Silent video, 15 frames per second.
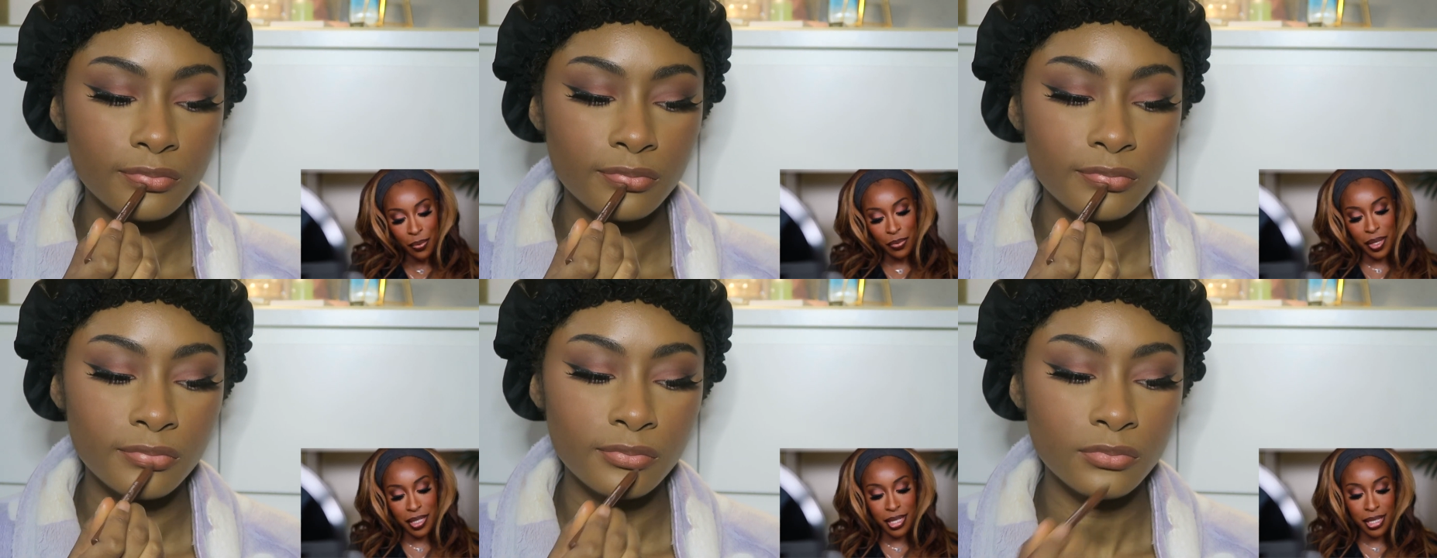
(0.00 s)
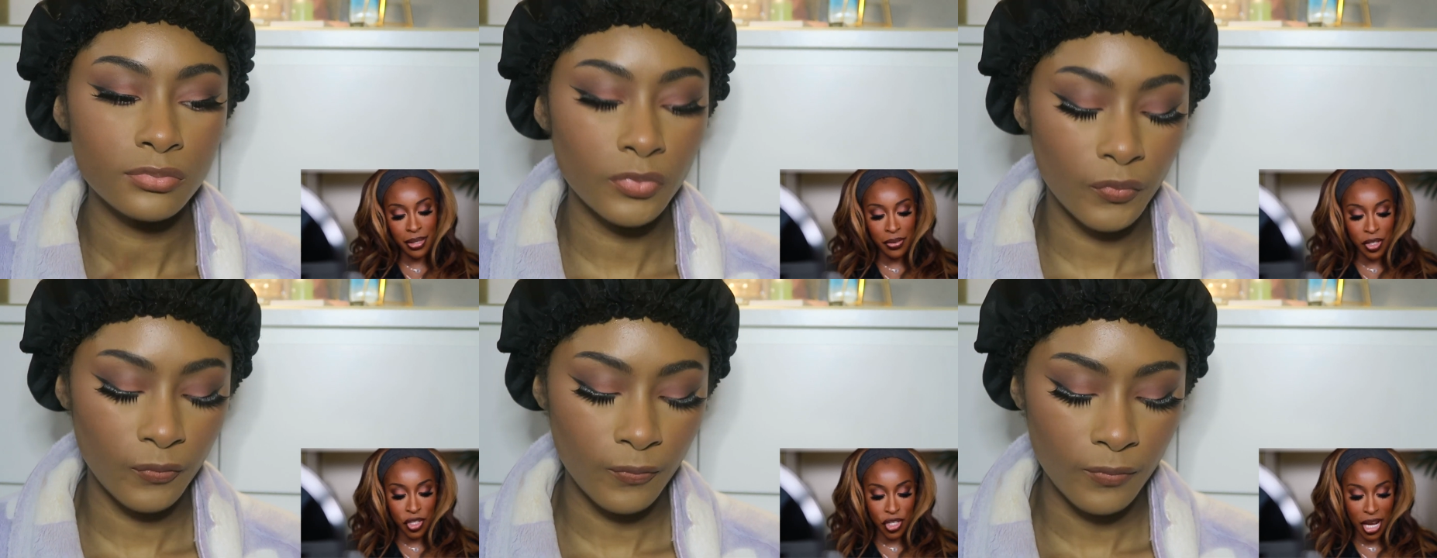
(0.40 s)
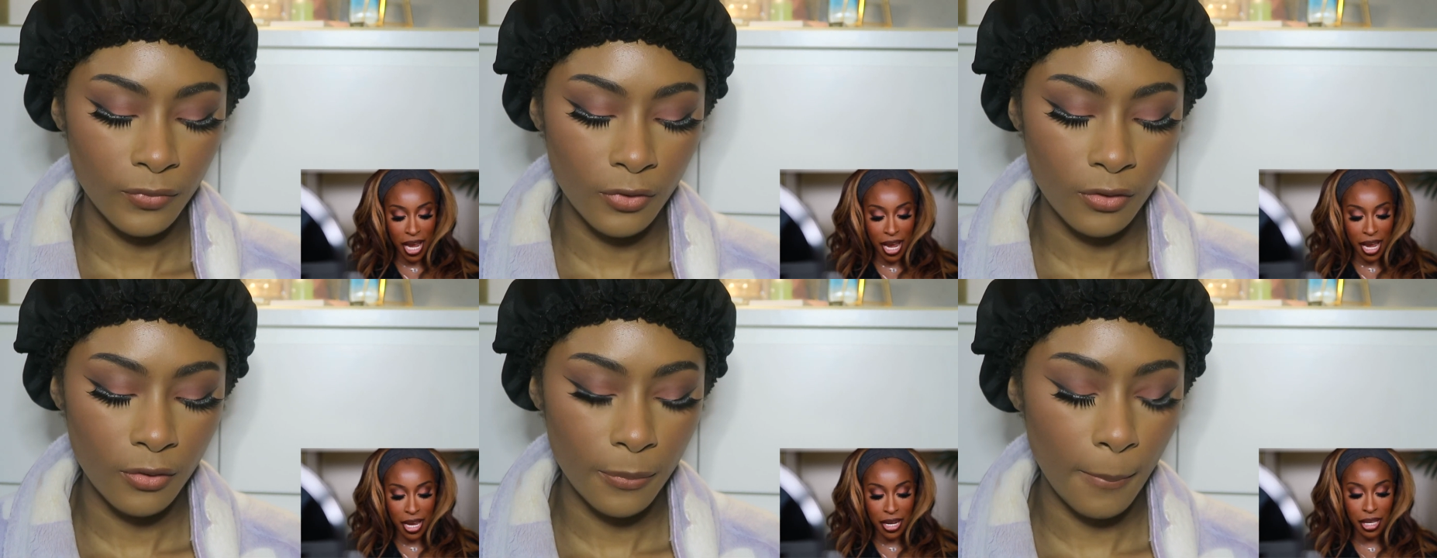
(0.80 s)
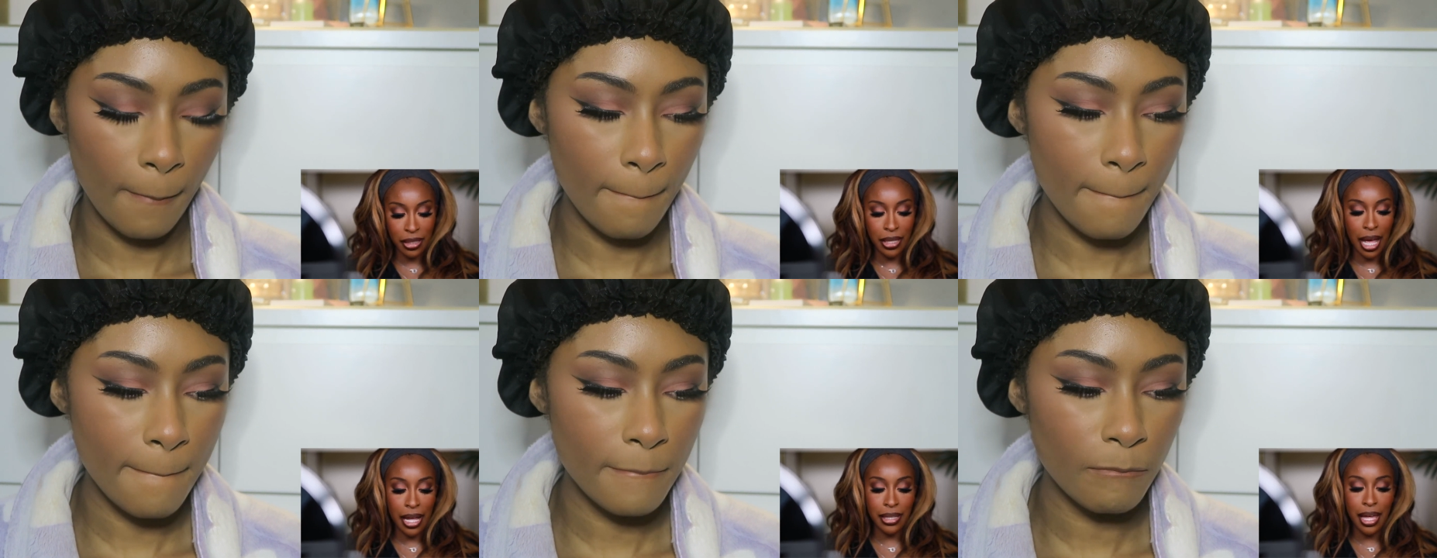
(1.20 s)
Speaker 1: This is in the shade
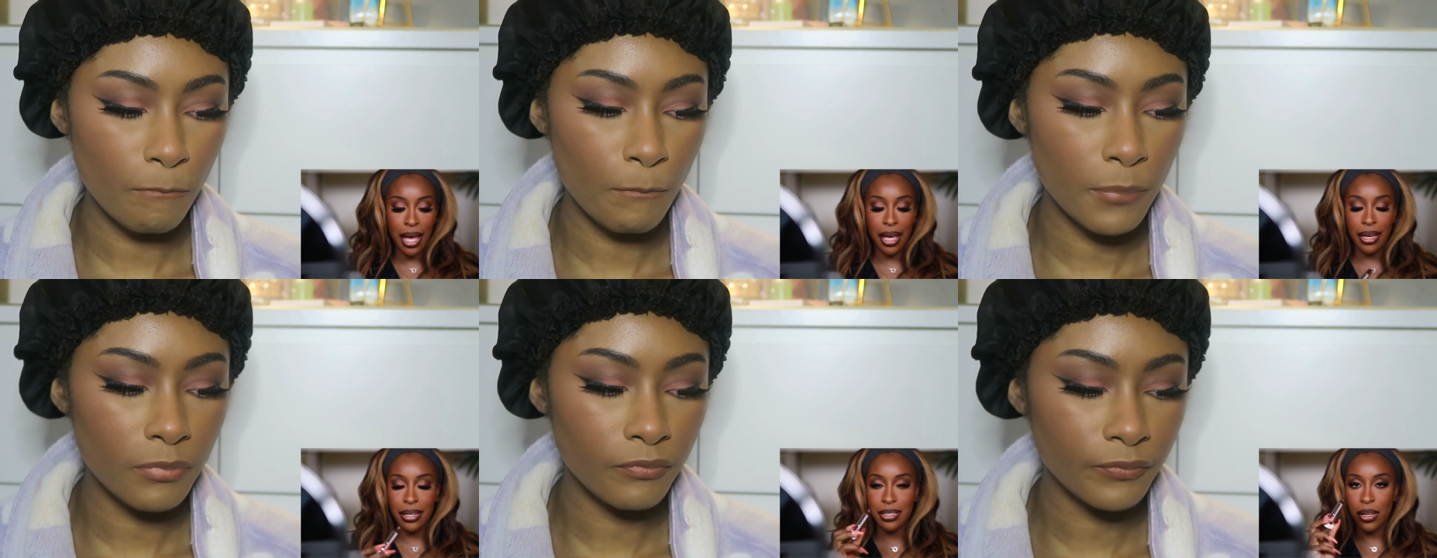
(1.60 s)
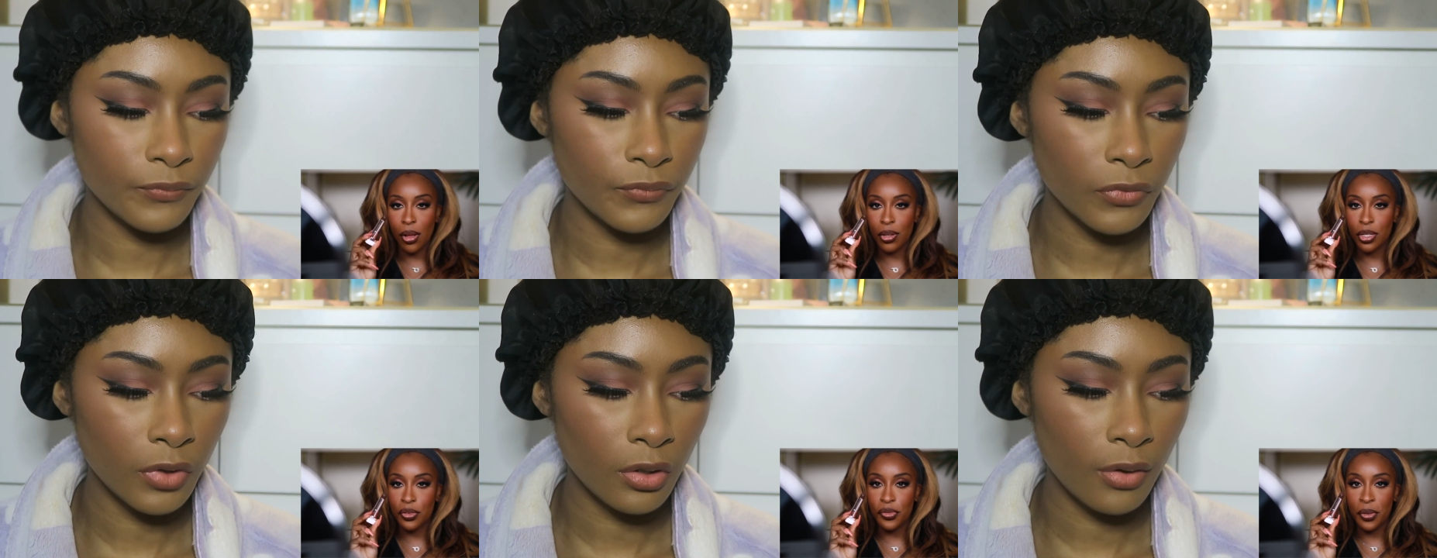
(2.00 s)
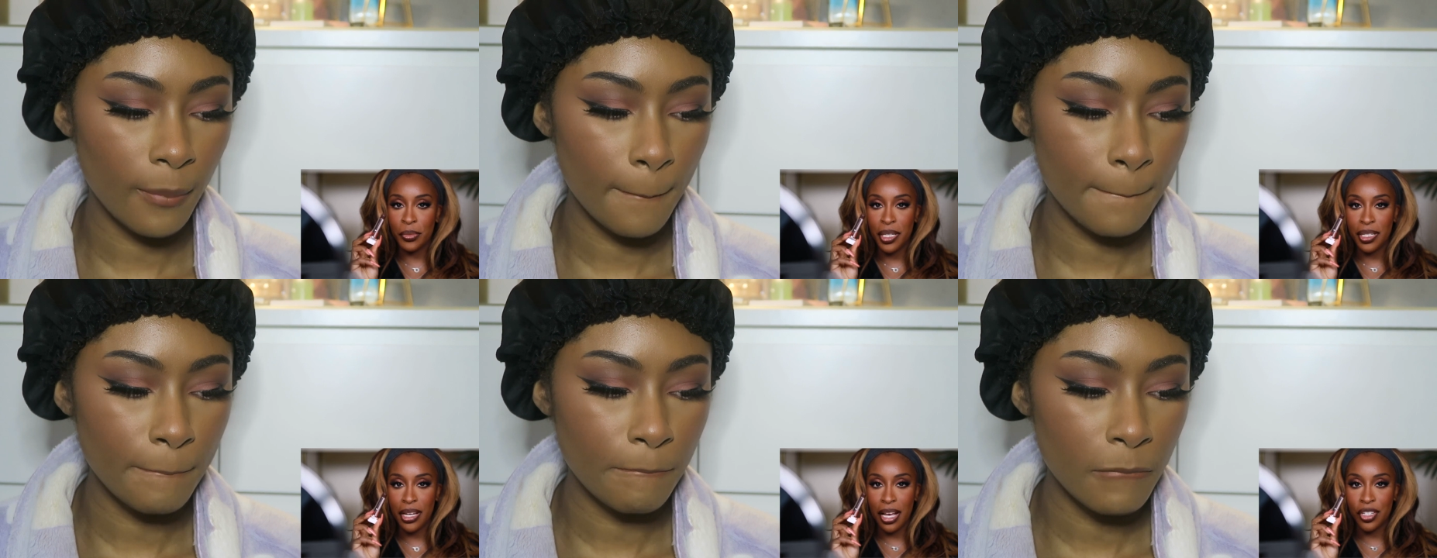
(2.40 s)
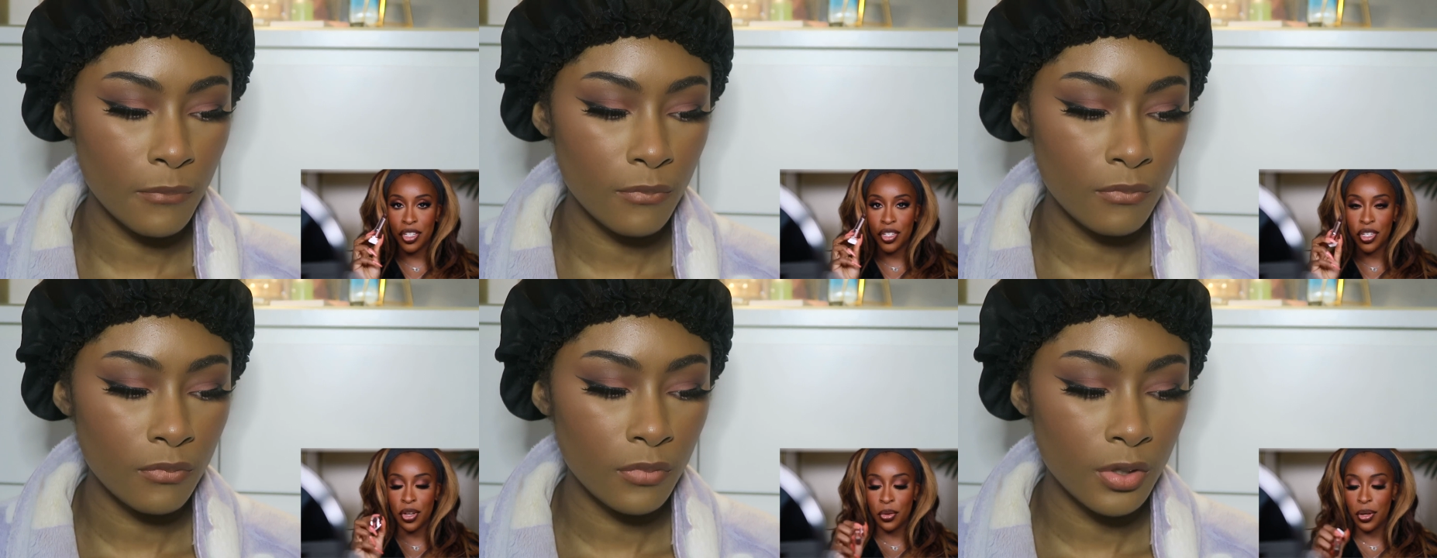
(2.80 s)
Lala. It's also from Natasha
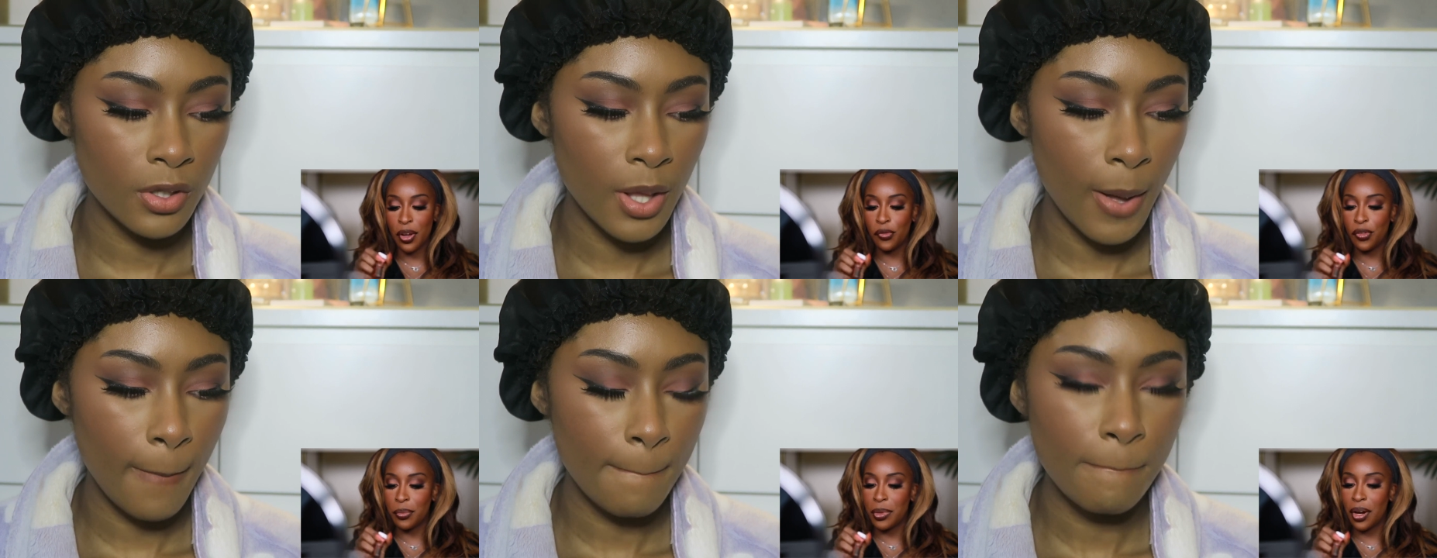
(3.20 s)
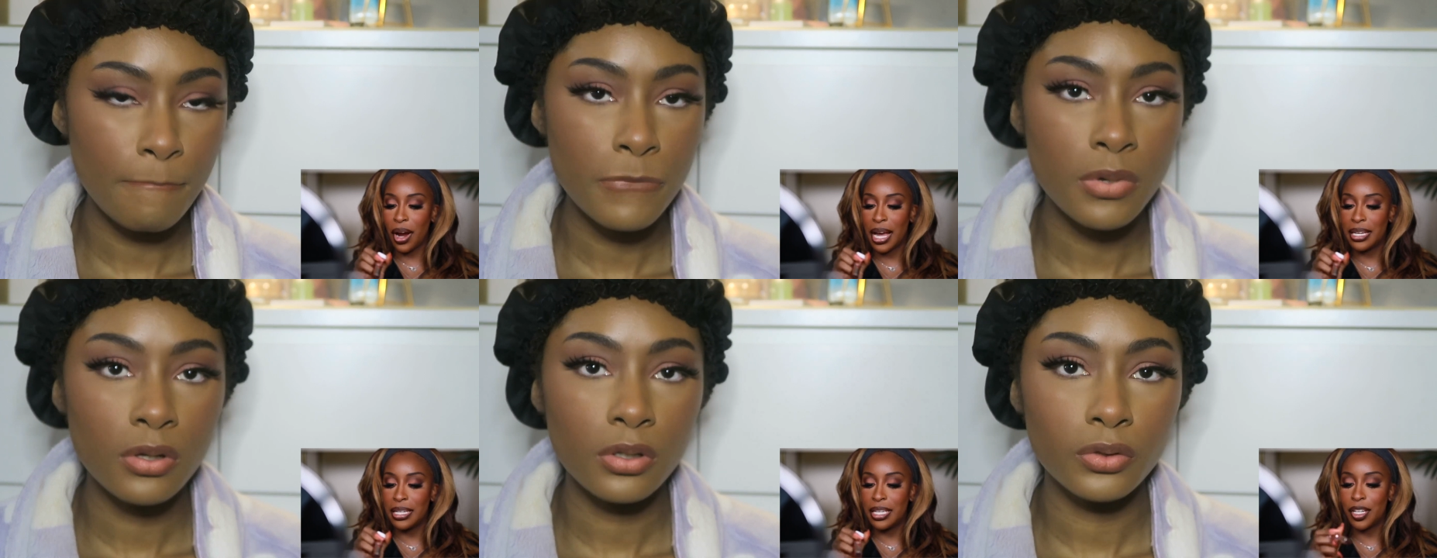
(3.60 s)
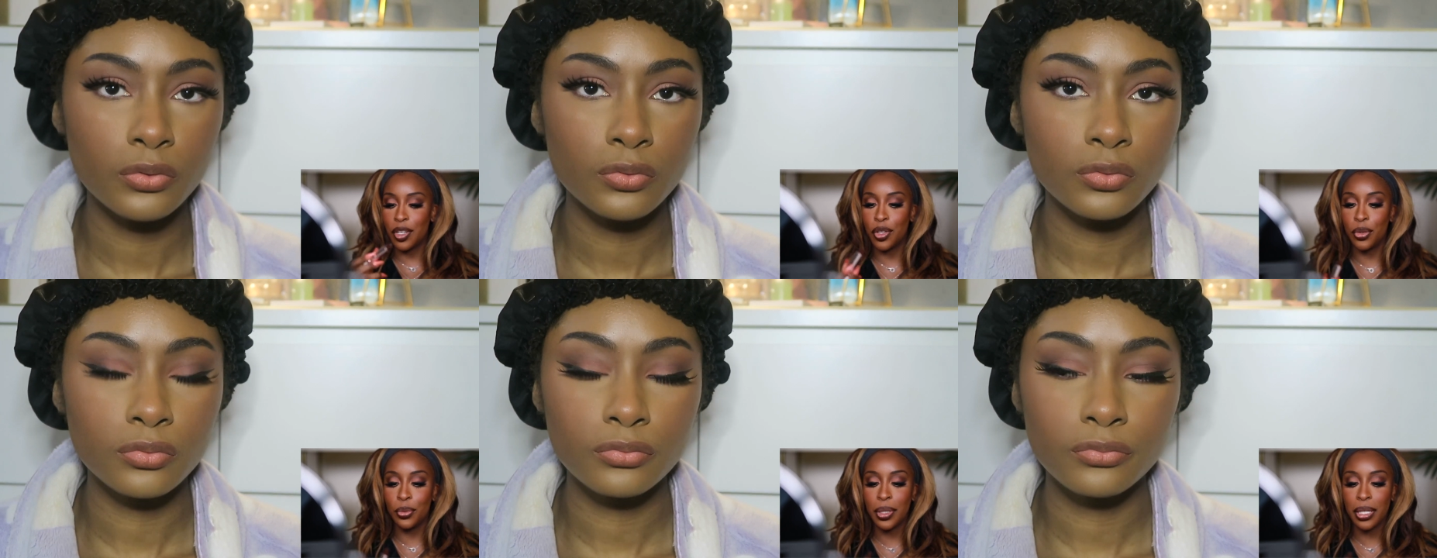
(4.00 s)
Denona from their I Need a Nude